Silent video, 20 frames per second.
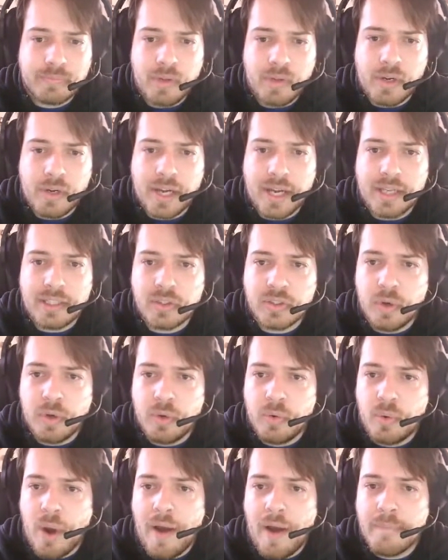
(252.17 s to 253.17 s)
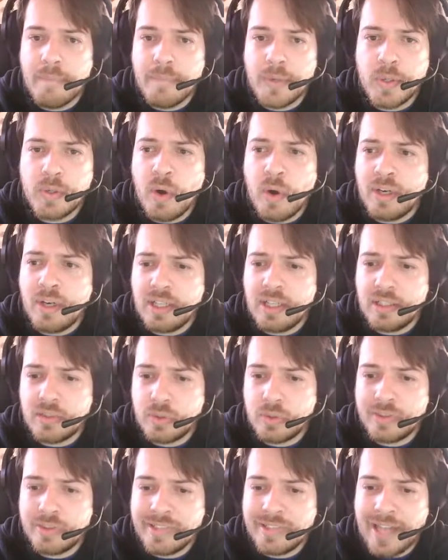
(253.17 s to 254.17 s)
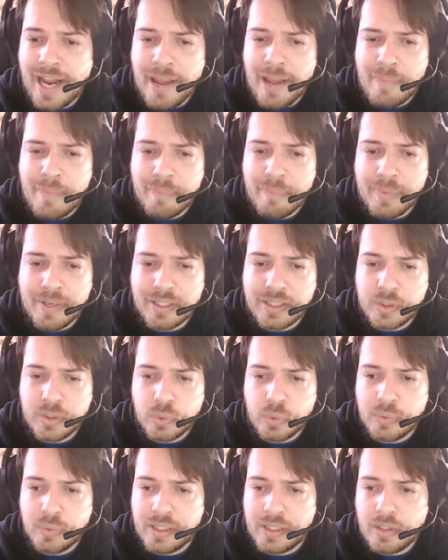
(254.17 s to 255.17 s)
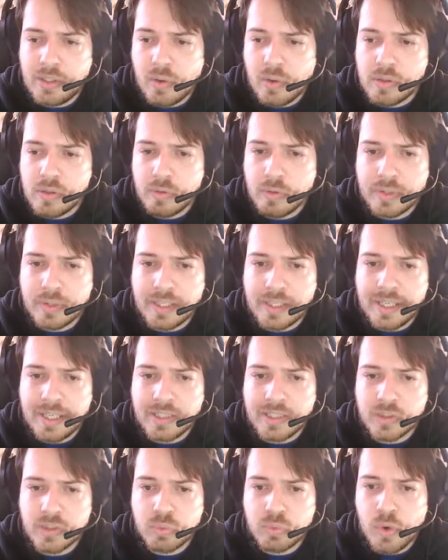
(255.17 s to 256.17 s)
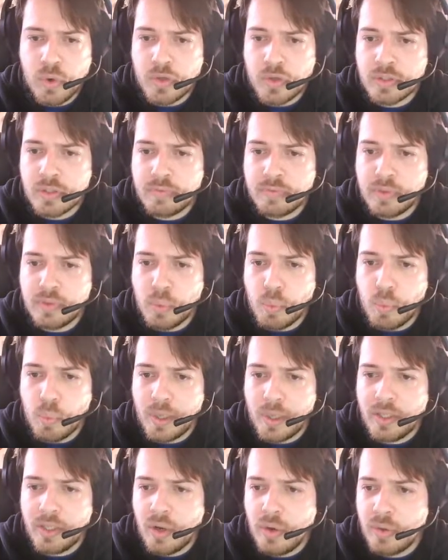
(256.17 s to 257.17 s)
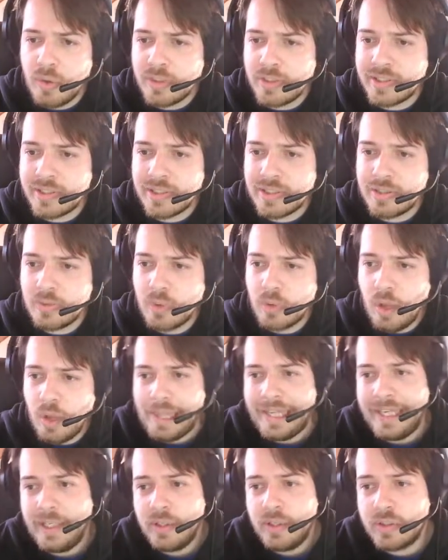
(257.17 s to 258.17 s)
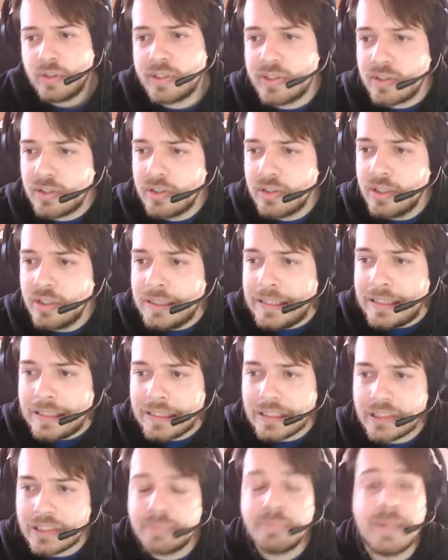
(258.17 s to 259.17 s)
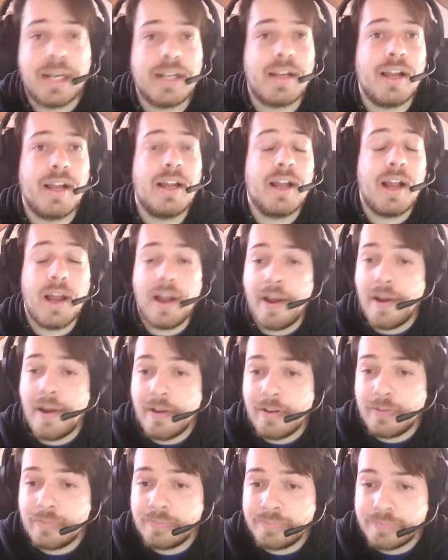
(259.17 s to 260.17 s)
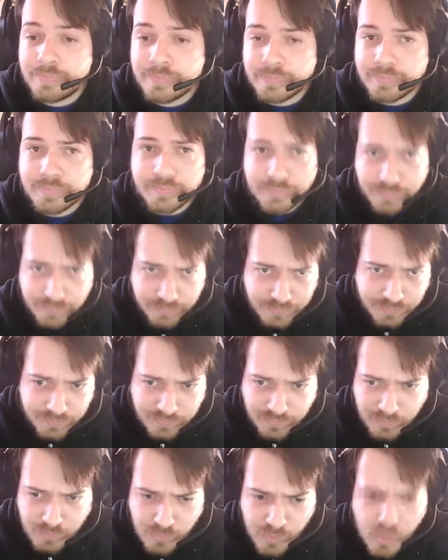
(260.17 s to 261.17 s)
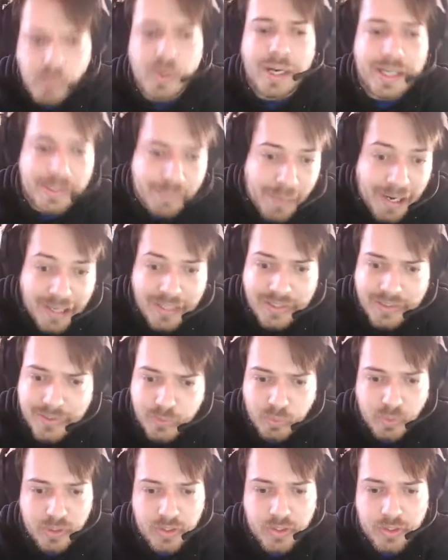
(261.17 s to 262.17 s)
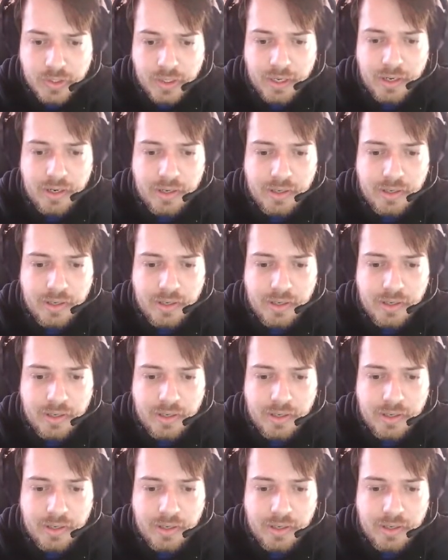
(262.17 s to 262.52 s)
Okay, so you go to XAMPP, you will download the latest version for Windows or Linux. Doesn't matter. Well, it matters which